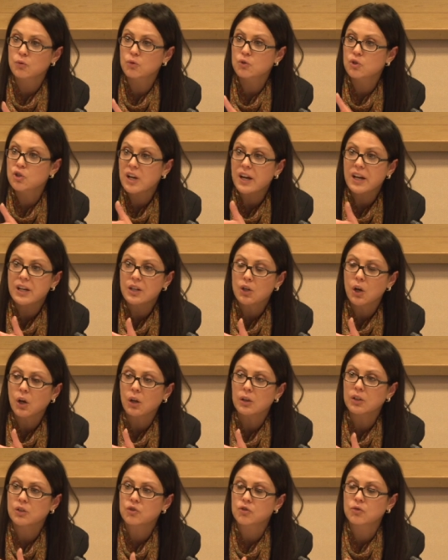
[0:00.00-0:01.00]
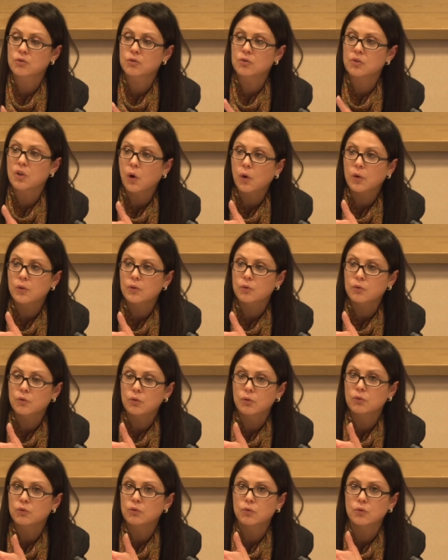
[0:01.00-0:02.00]
to share knowledge,
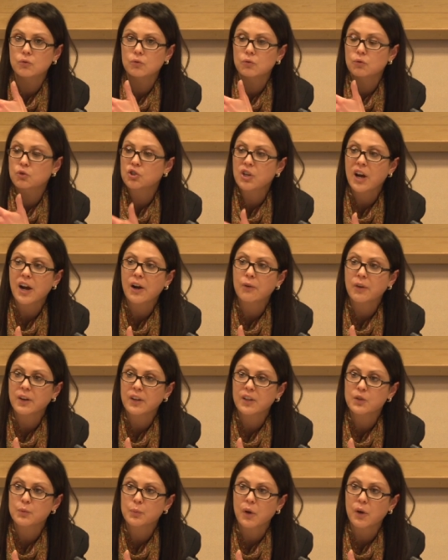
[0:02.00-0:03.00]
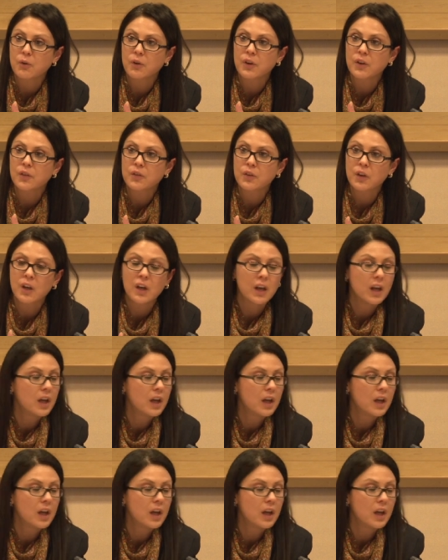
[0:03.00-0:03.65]
to share experience.